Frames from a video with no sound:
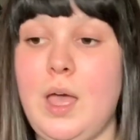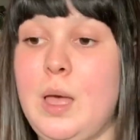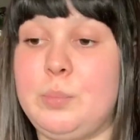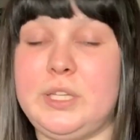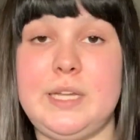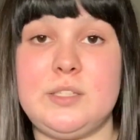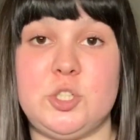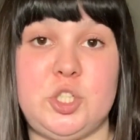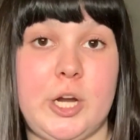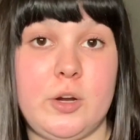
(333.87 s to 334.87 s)
Please
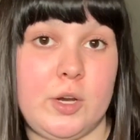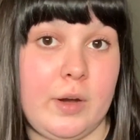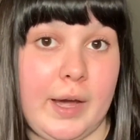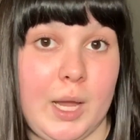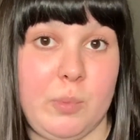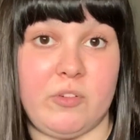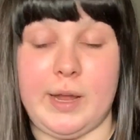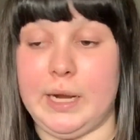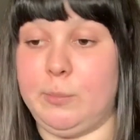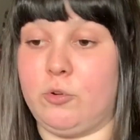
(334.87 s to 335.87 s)
share your hype for
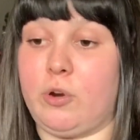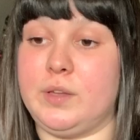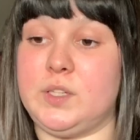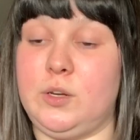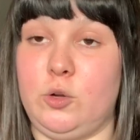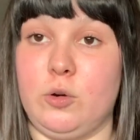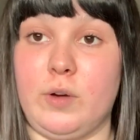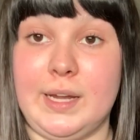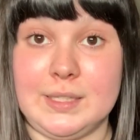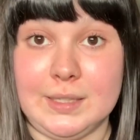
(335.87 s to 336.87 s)
Animal Crossing New
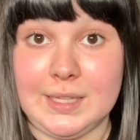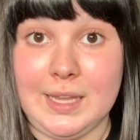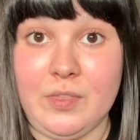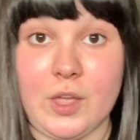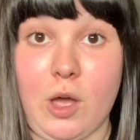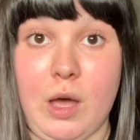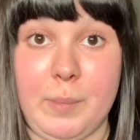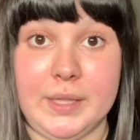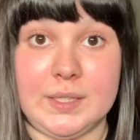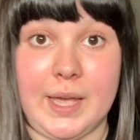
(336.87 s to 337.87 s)
Horizons in the comments.